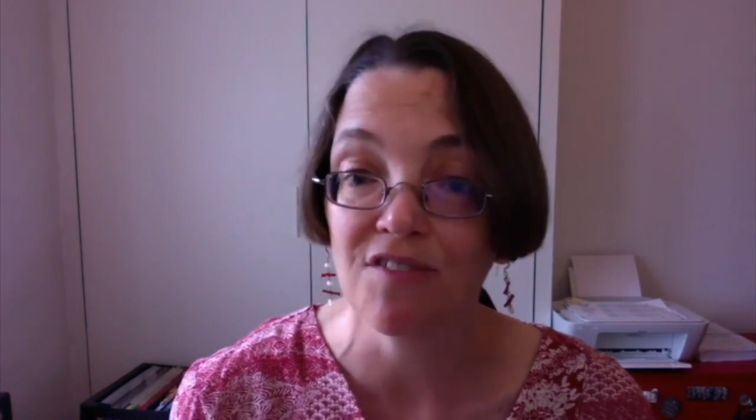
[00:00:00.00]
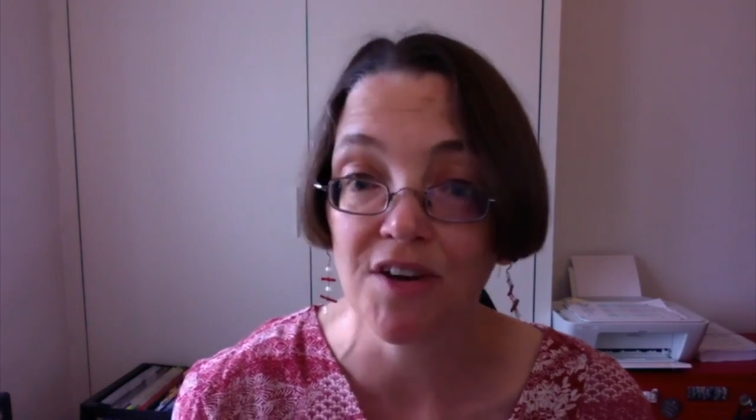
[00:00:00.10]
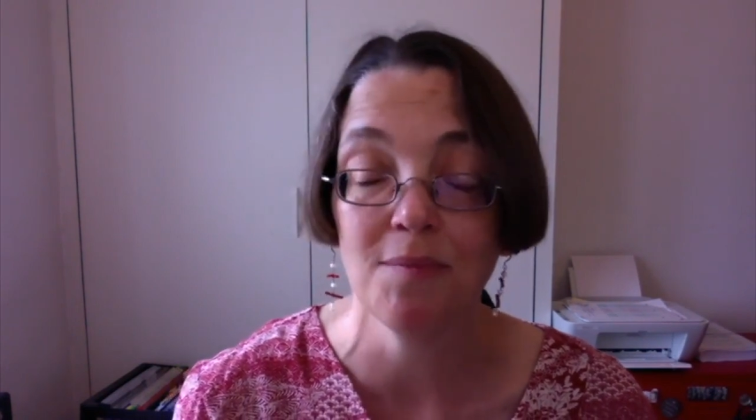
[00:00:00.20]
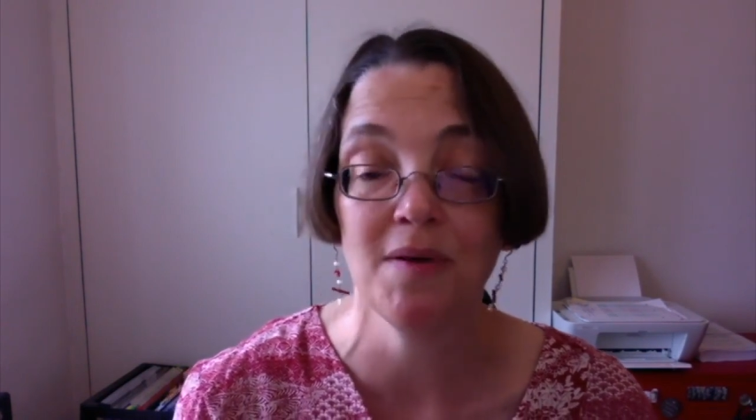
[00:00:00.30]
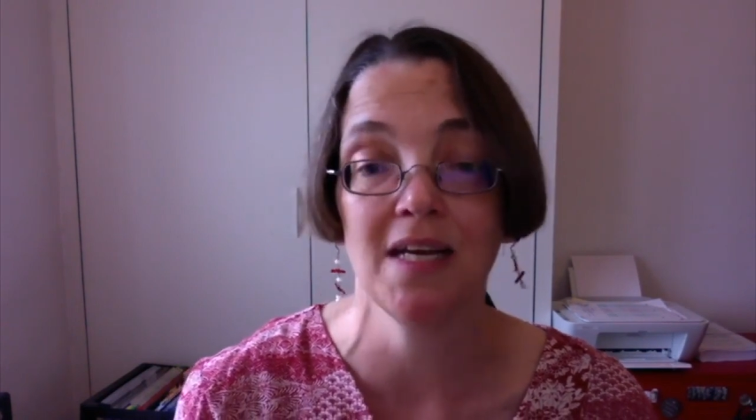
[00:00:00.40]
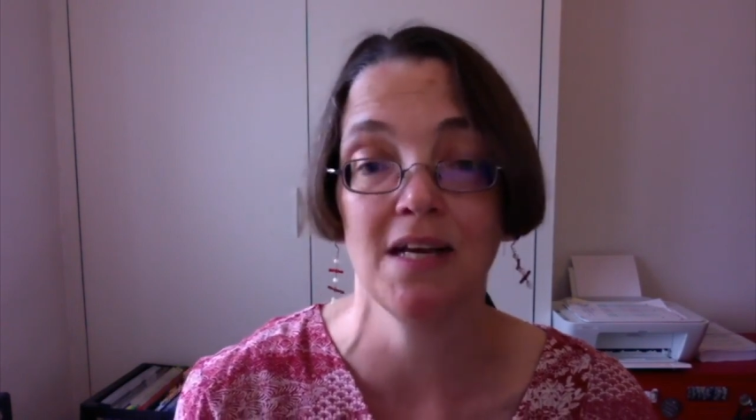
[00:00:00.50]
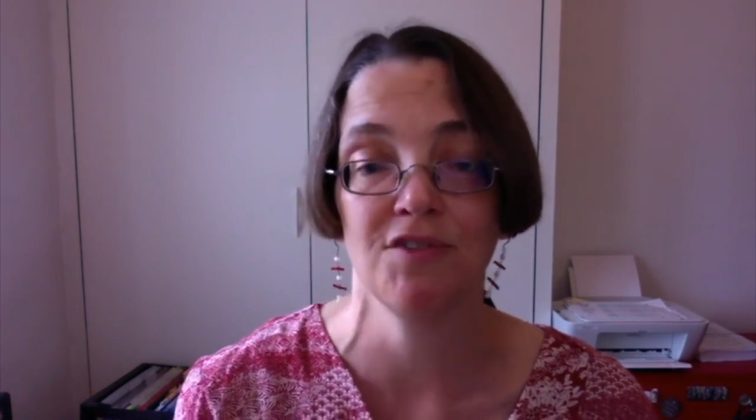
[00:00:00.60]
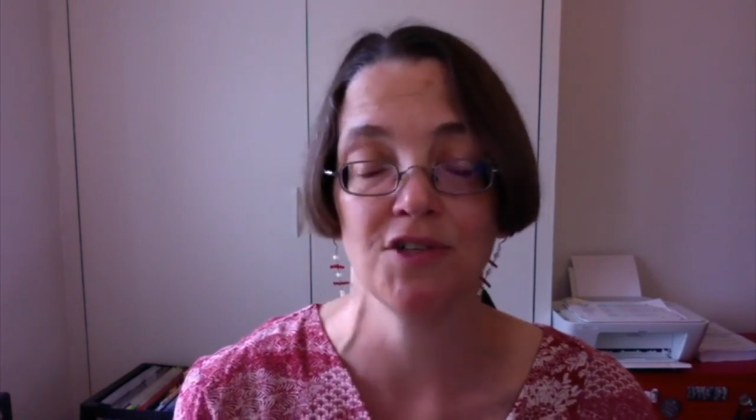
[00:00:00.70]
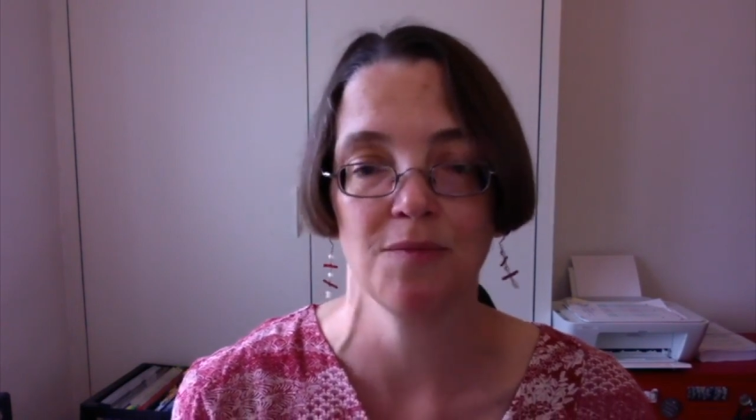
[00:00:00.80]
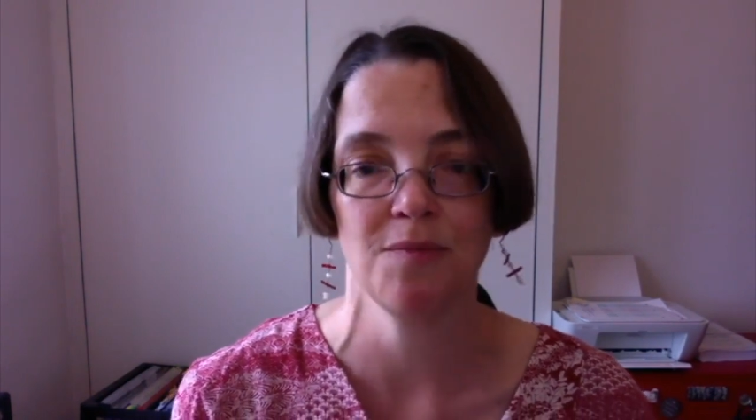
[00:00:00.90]
very
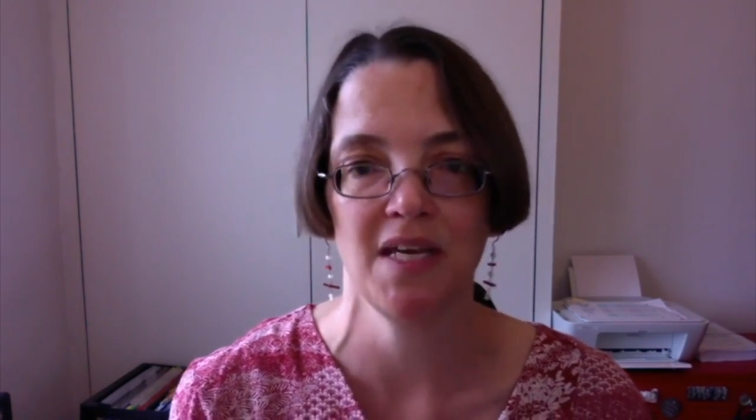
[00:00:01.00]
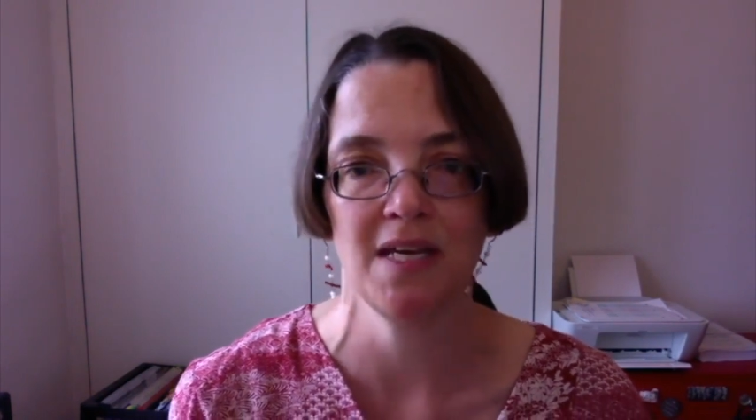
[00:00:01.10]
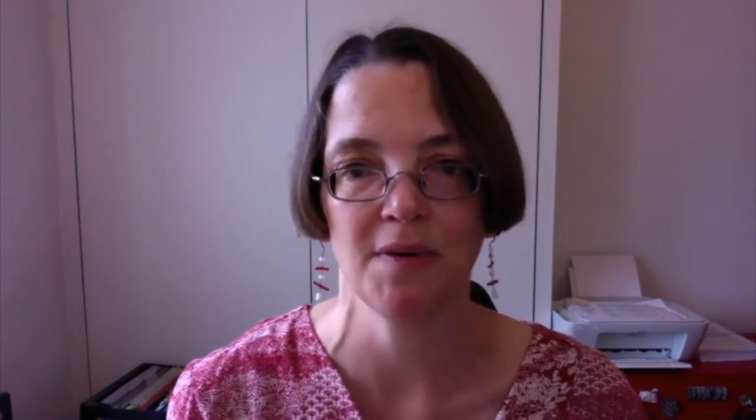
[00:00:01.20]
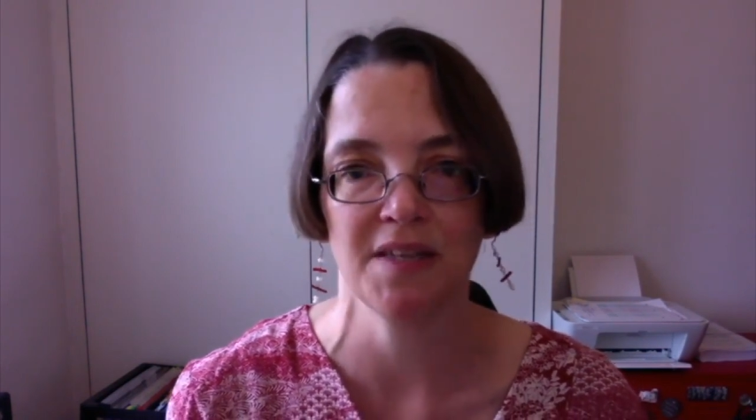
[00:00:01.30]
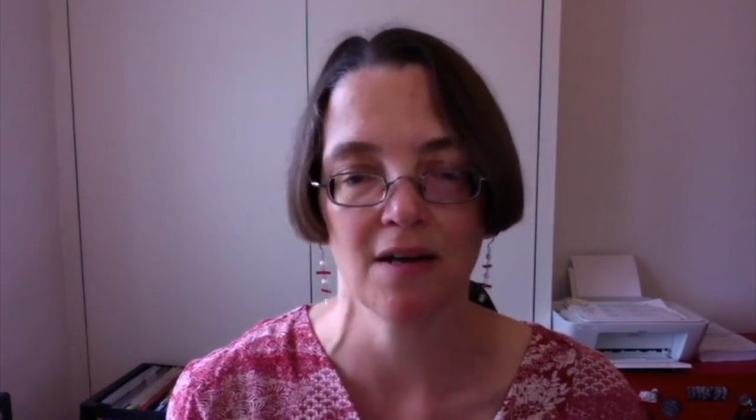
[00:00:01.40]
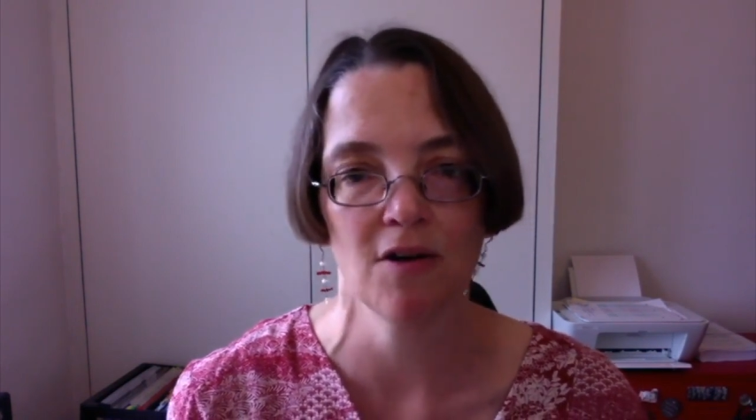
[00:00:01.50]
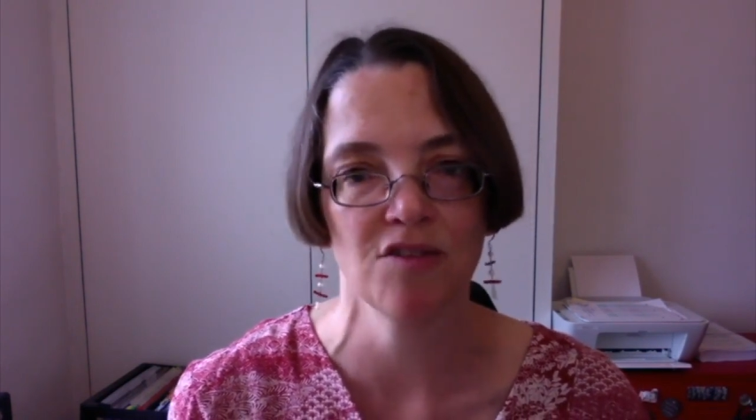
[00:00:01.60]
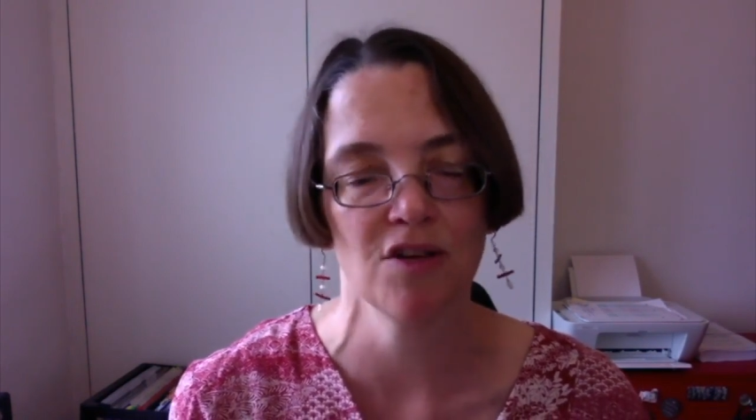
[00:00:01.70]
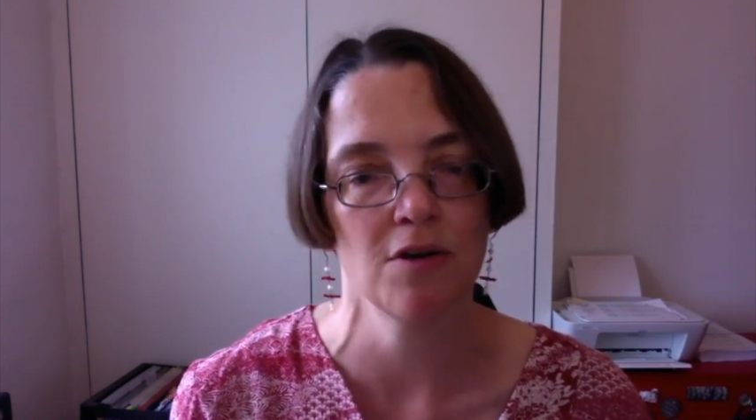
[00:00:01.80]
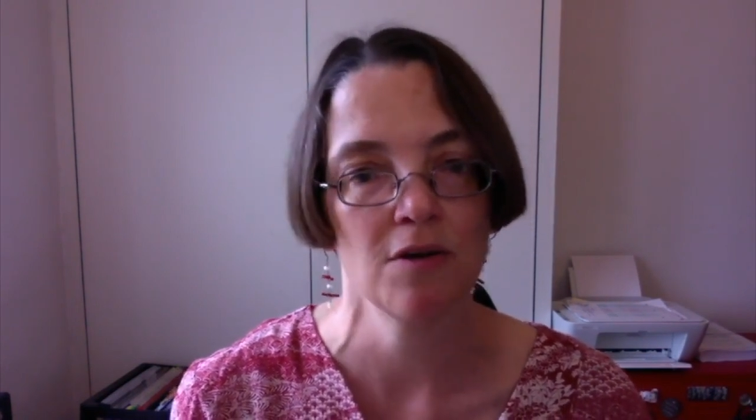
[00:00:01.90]
meaningful to me, but that
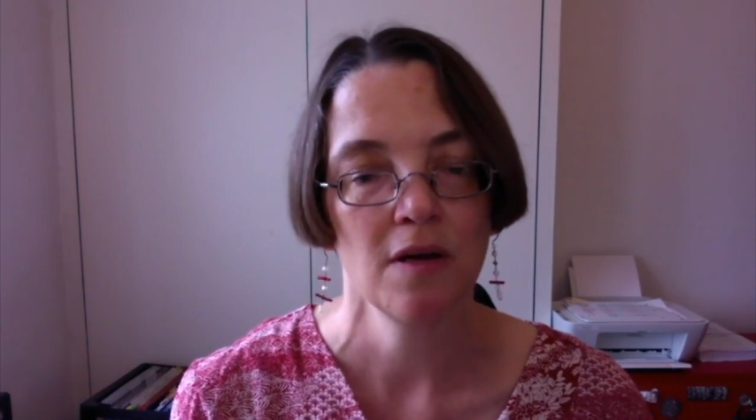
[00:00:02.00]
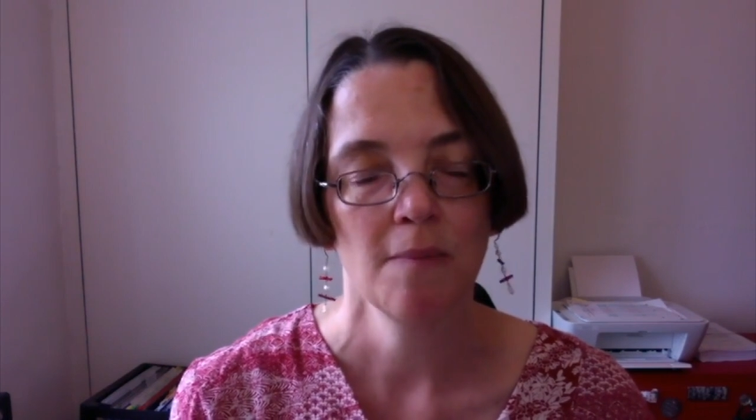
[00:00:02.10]
also